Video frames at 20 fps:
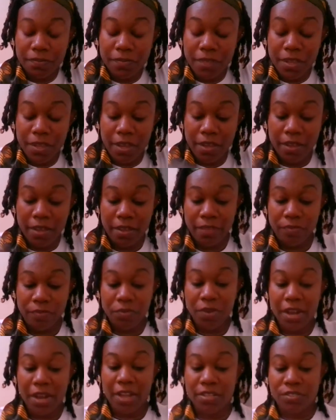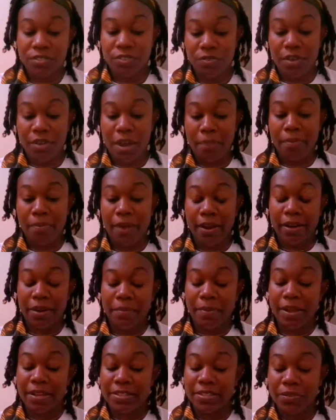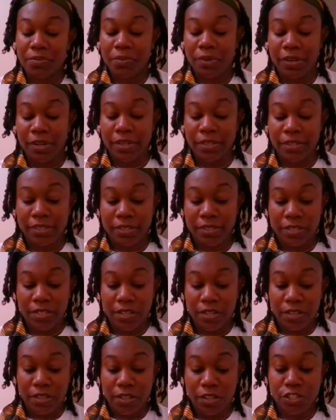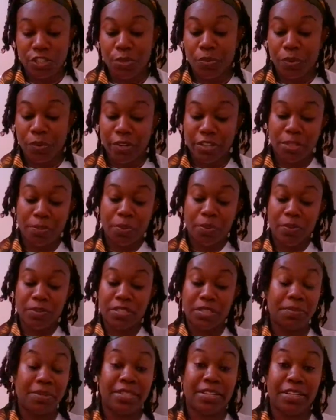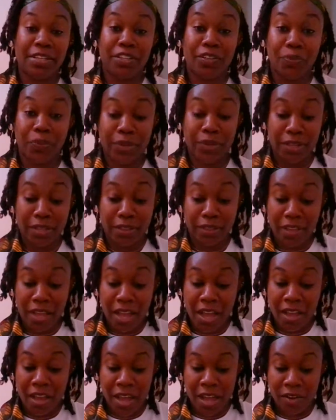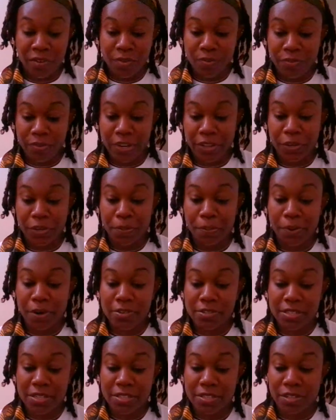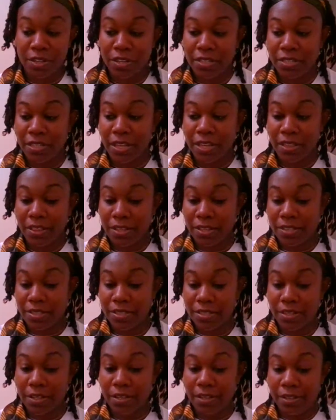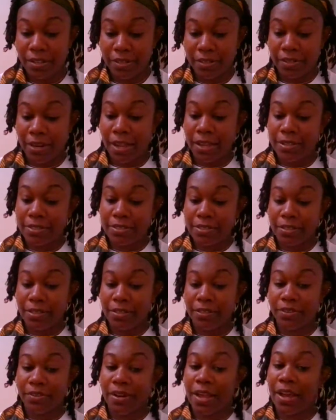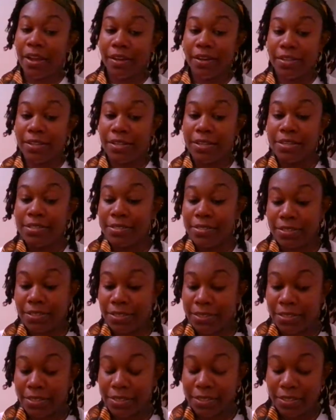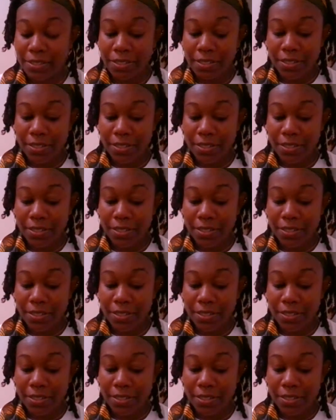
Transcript: if you guys, you got pregnant by someone that you weren't supposed to be dealing with, I don't feel like your person is going to take this nicely. They're not going to easily